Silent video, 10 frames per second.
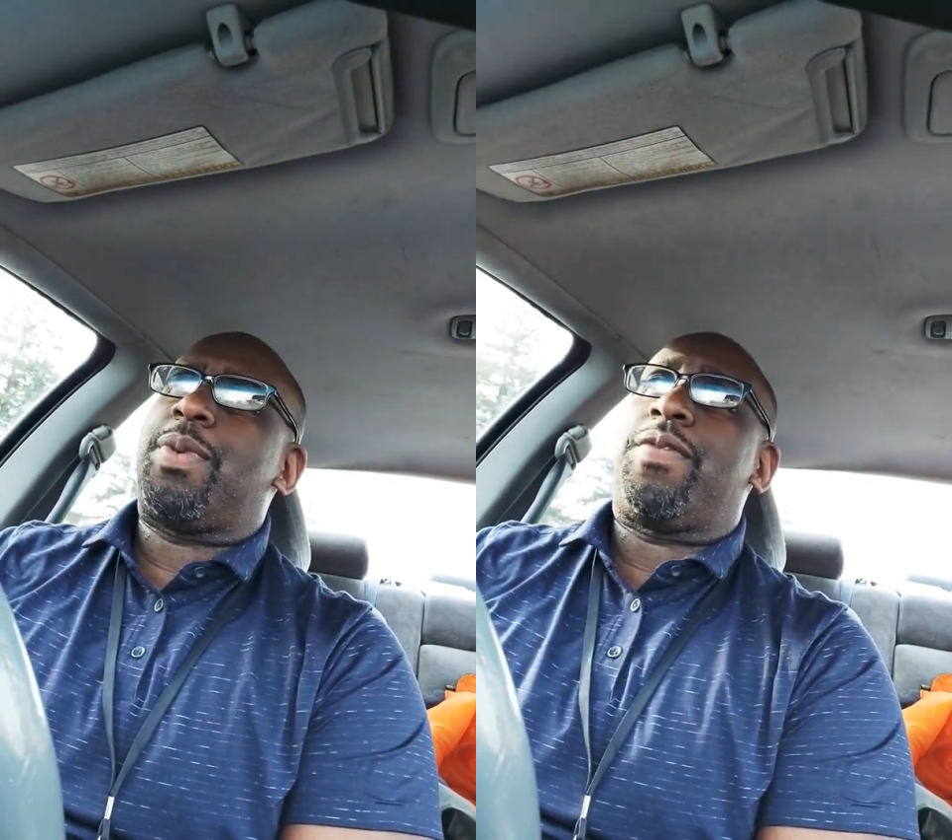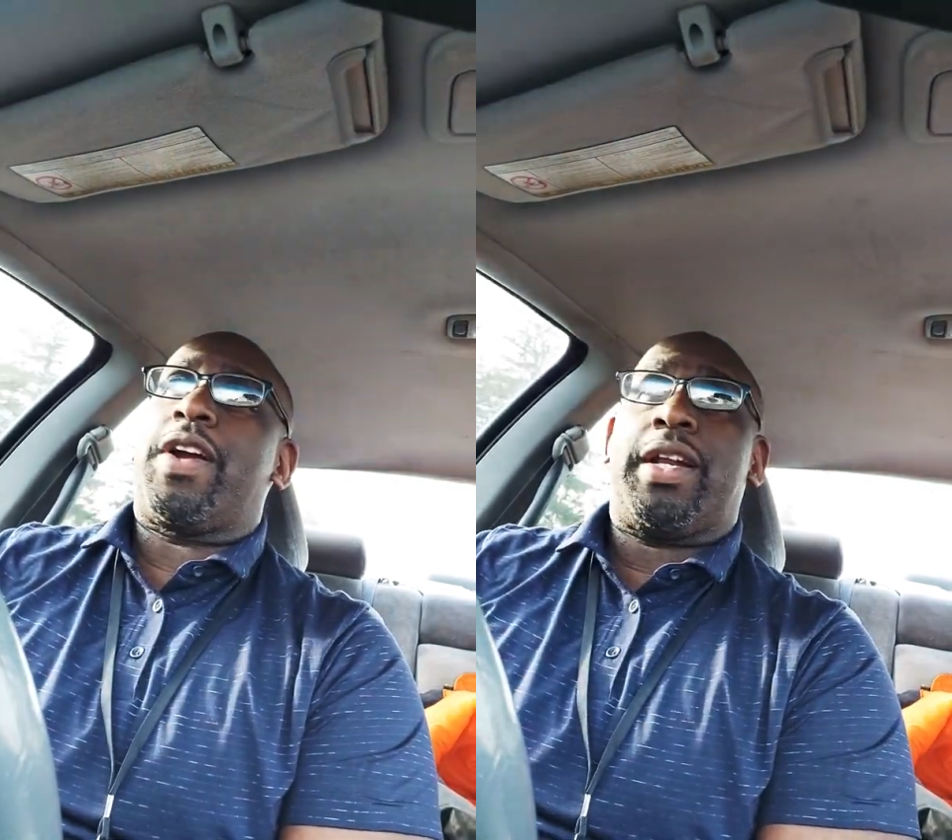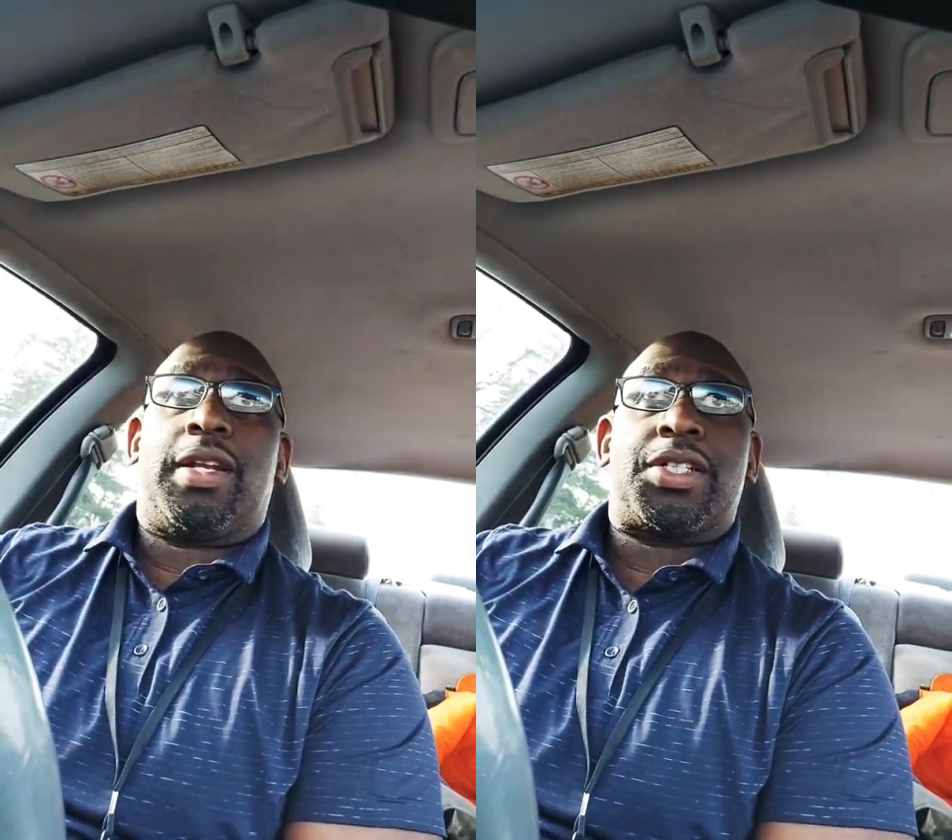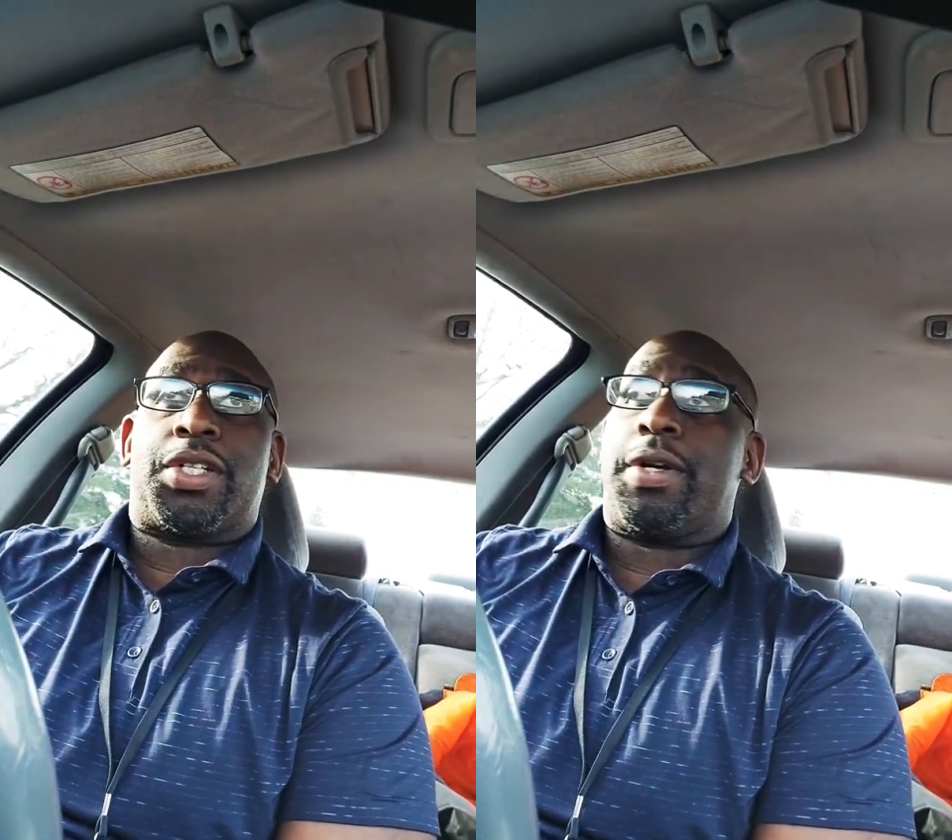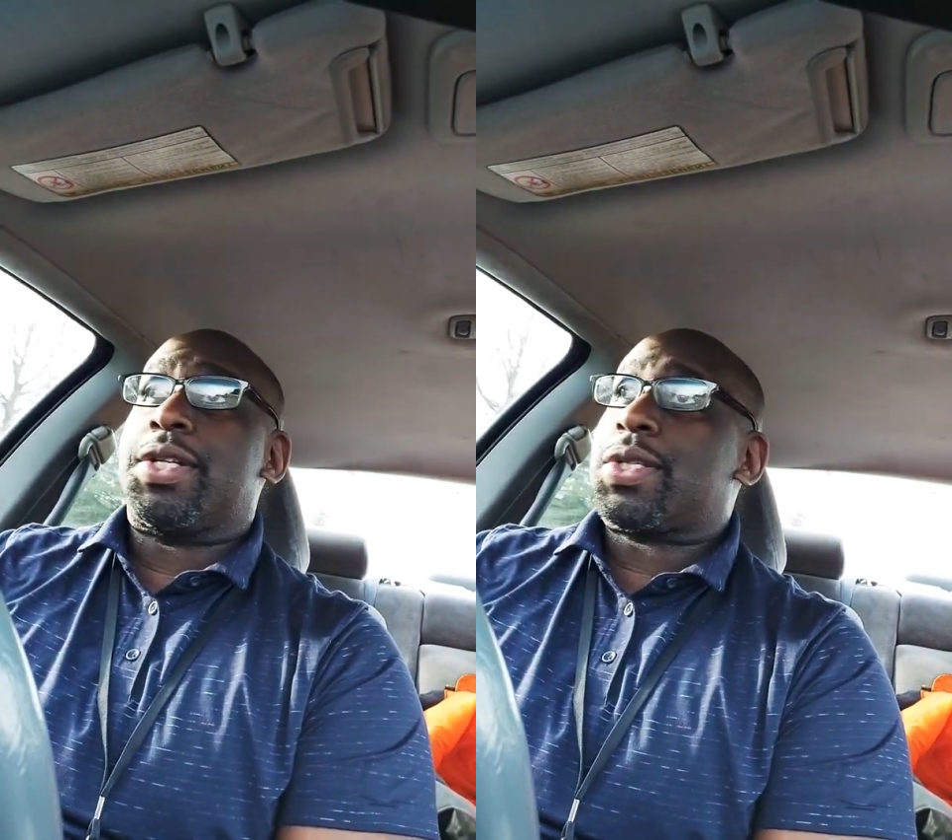but very
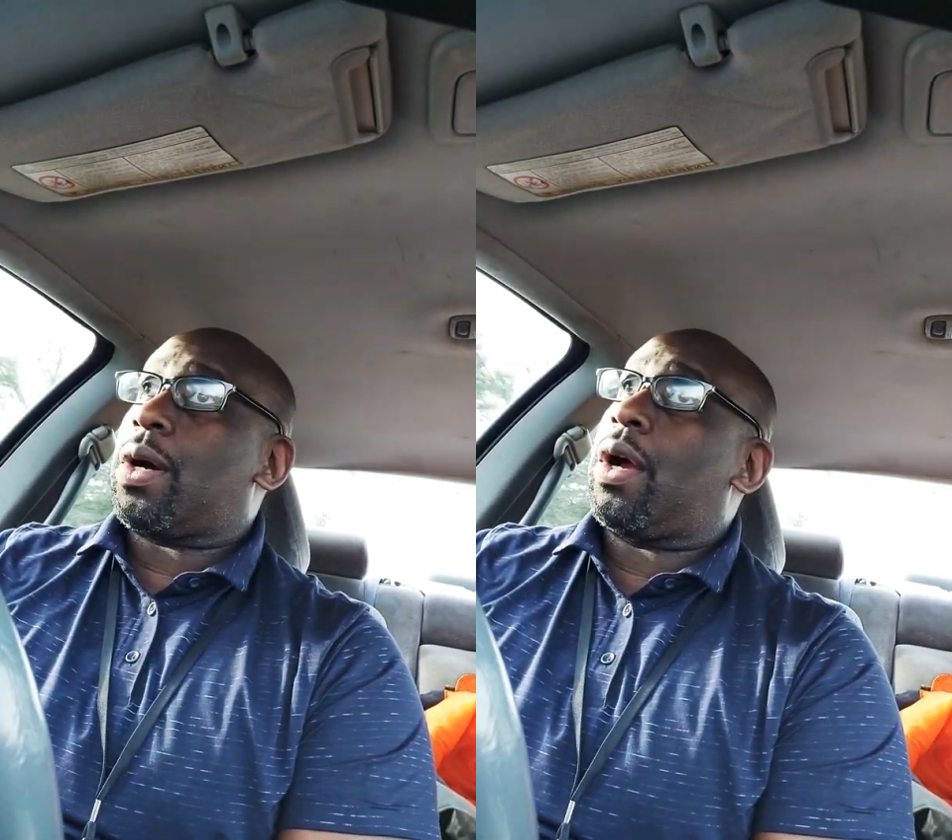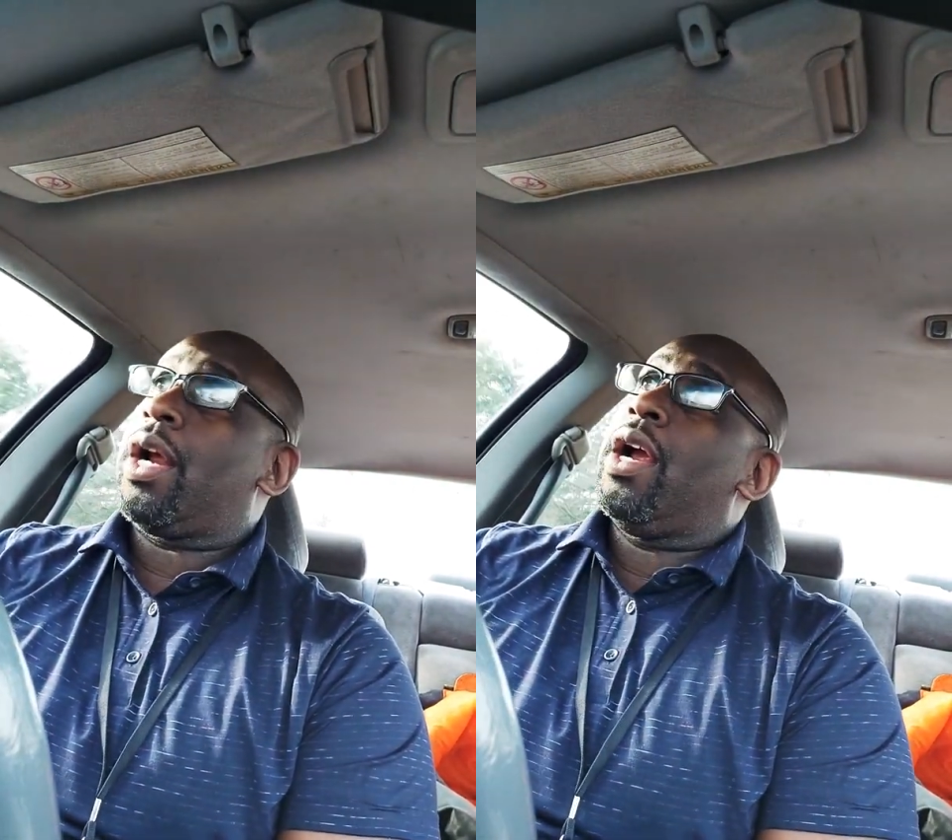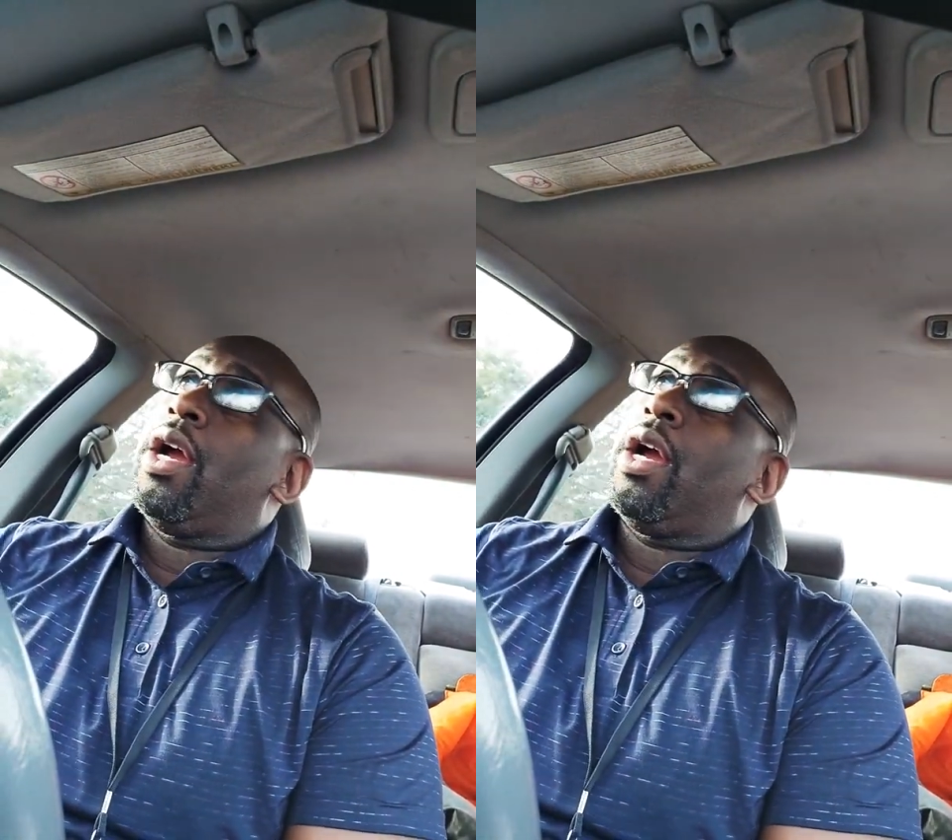luxurious car.